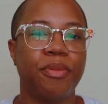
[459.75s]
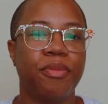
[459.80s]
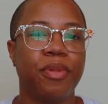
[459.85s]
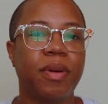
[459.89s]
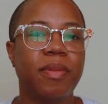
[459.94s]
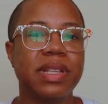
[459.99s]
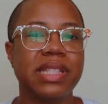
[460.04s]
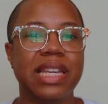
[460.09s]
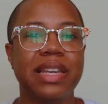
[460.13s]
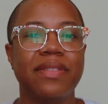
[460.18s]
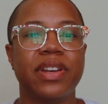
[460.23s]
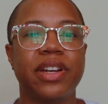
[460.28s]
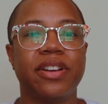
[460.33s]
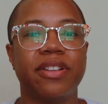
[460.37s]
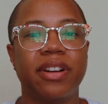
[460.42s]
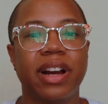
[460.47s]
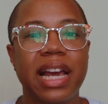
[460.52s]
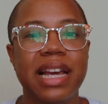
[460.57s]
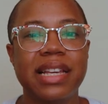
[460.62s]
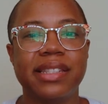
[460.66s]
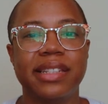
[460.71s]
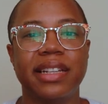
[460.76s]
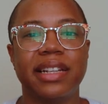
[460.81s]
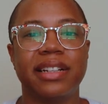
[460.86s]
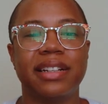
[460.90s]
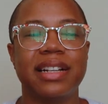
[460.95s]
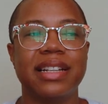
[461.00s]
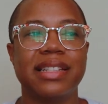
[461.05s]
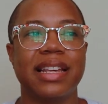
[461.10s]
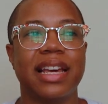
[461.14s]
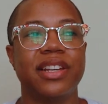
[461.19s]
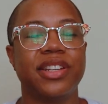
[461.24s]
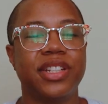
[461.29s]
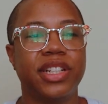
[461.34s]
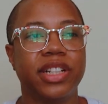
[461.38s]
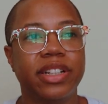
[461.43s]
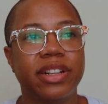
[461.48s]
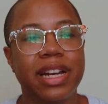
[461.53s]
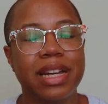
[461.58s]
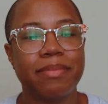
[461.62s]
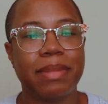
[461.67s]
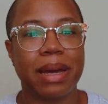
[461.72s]
What was even crazier is that
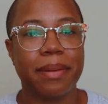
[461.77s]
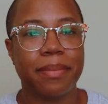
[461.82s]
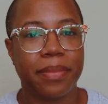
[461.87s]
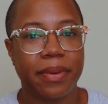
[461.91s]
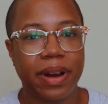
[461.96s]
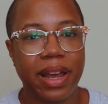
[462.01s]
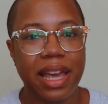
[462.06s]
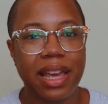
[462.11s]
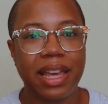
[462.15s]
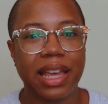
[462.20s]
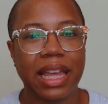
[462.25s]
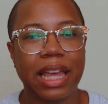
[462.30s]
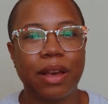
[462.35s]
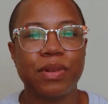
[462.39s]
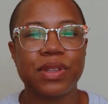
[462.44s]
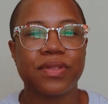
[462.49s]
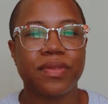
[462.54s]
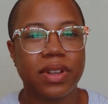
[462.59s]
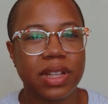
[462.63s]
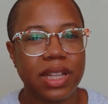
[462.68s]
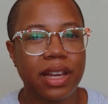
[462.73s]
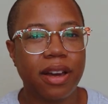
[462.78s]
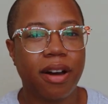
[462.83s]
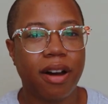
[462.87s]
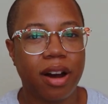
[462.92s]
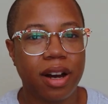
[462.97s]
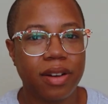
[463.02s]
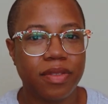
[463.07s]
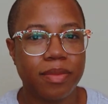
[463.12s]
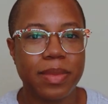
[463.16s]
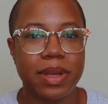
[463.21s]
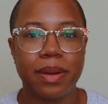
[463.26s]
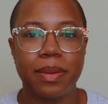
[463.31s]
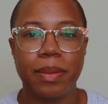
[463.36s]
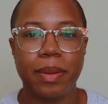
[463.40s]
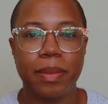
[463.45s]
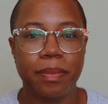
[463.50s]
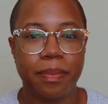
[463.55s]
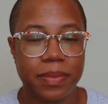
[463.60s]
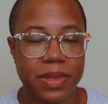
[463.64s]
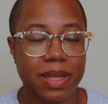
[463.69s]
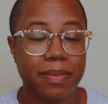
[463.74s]
during my break, it was really hard for
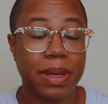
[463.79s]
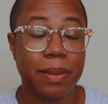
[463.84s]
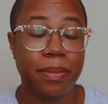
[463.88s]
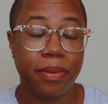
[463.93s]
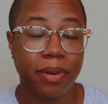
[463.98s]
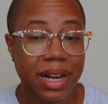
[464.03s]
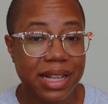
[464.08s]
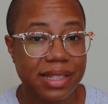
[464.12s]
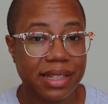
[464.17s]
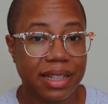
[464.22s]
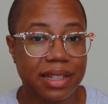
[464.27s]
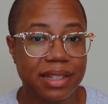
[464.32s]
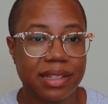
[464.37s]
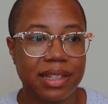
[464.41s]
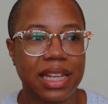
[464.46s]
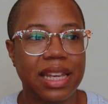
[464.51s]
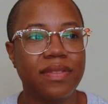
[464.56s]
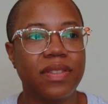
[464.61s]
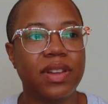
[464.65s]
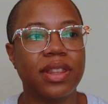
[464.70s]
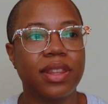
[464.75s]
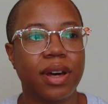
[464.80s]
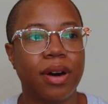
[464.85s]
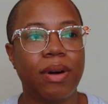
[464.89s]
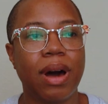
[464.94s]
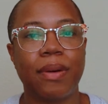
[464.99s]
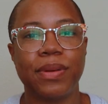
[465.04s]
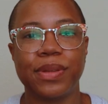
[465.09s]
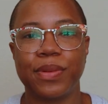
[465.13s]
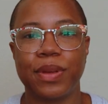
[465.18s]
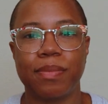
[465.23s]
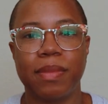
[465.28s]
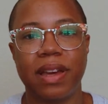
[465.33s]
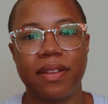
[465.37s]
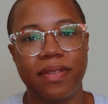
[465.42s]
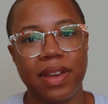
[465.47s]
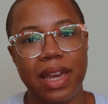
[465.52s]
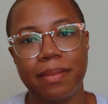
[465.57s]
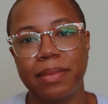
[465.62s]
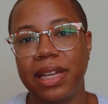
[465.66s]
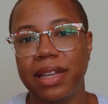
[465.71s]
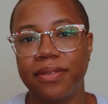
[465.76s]
me to be present. Even though I was with my
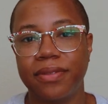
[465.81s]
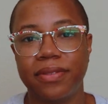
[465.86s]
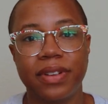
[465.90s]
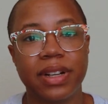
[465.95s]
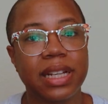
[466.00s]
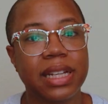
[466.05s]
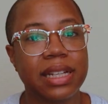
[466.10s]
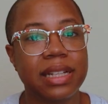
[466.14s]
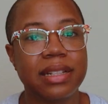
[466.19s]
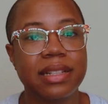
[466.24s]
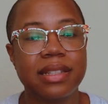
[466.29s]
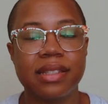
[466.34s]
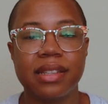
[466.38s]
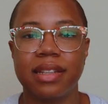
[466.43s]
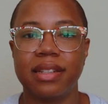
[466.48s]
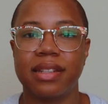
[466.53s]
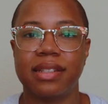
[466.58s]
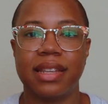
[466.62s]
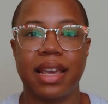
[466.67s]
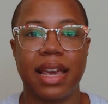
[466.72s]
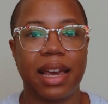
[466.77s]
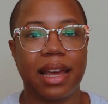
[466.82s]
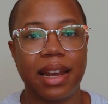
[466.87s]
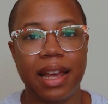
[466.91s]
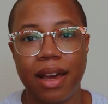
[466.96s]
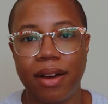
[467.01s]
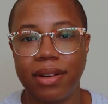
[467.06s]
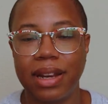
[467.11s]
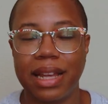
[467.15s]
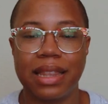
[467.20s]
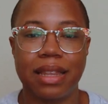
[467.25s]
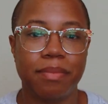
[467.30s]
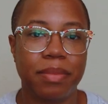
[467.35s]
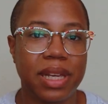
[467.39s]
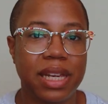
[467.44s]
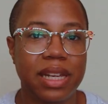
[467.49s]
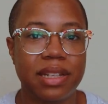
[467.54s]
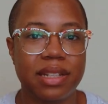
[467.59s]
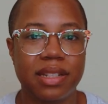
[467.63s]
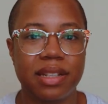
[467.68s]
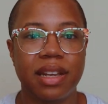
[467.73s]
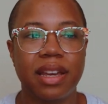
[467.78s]
family and friends and just hanging out and at the
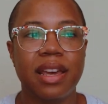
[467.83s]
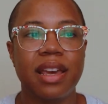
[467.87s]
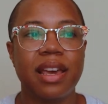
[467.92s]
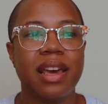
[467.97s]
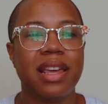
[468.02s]
beach,